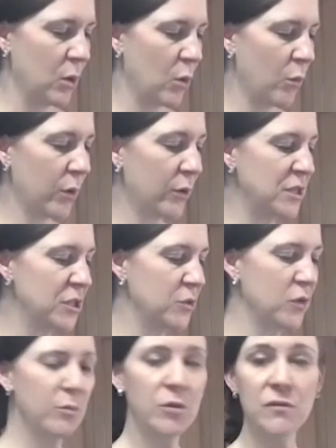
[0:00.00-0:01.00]
We're going to
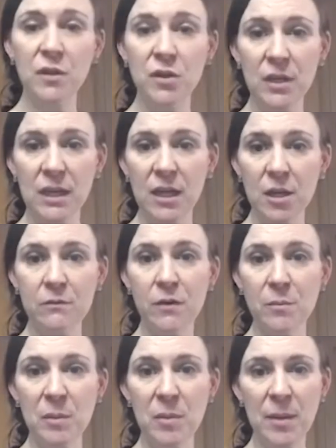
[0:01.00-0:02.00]
remove the cookie cutter
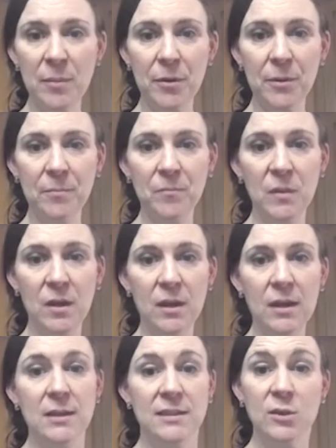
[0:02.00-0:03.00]
from the paper.
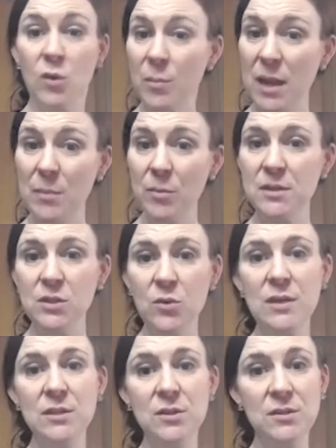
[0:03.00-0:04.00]
So our paper is
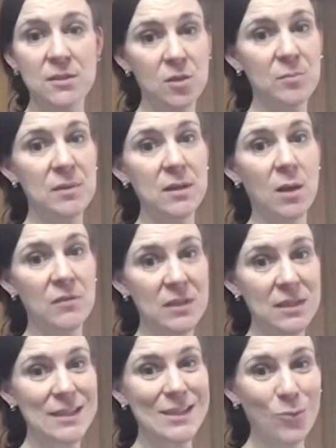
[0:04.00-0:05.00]
going to still be
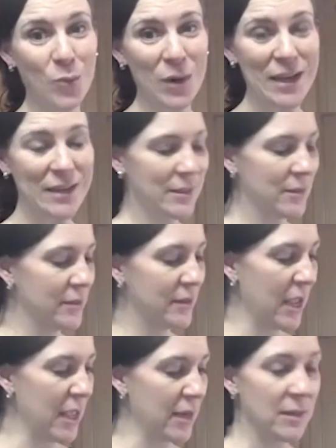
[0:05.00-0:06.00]
obviously wet
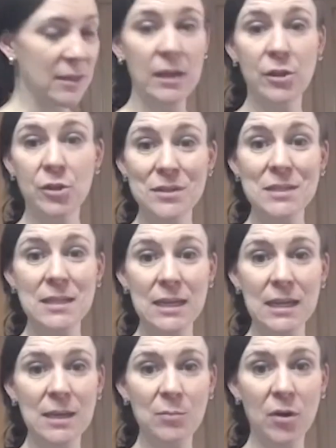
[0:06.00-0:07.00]
and a little
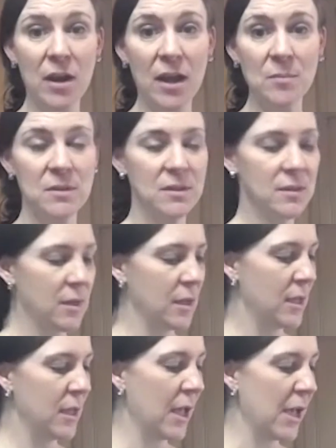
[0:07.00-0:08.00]
sticky perhaps.
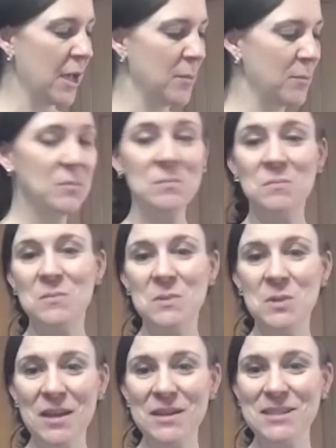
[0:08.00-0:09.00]

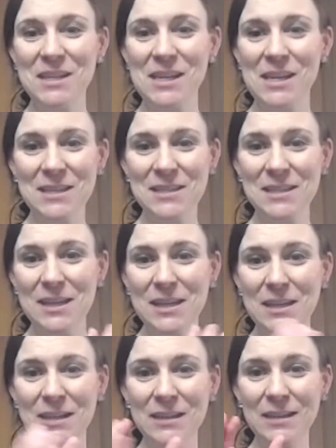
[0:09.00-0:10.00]
Not sticky as
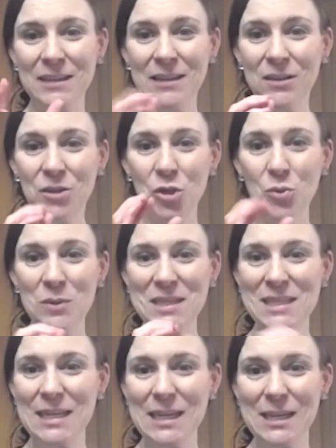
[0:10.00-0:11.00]
in gooey
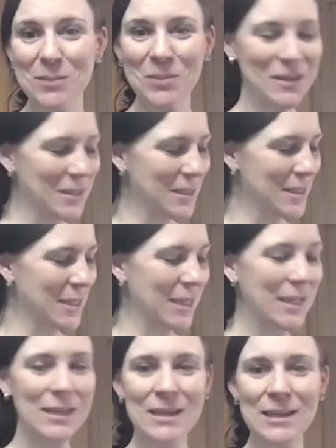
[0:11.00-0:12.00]
sticky, but
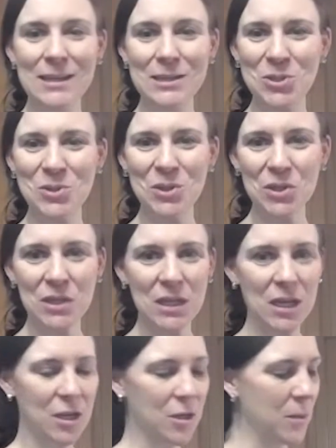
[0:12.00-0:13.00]
sticky to the cookie
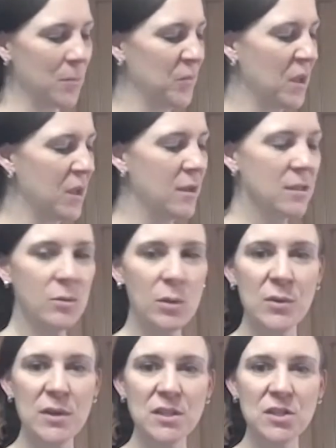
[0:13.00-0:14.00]
cutter. So we
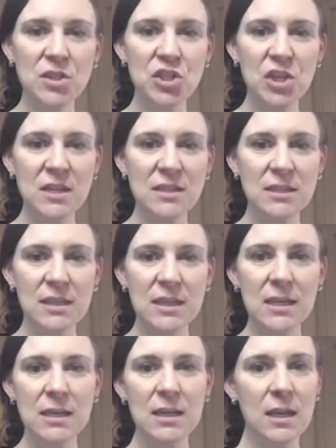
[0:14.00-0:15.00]
want to
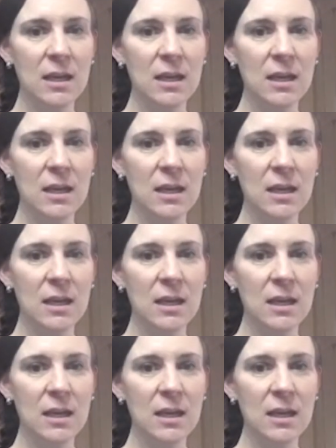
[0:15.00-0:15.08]
gently